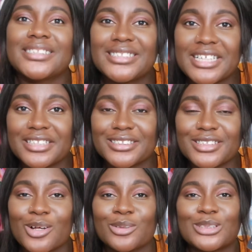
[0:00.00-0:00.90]
scenes
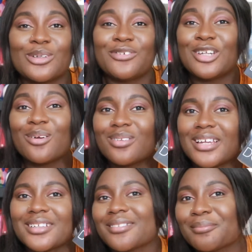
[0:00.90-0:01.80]
though, so if you don't
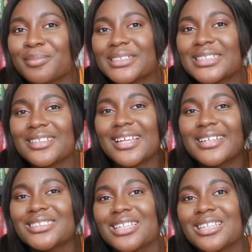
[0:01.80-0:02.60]
like books like that,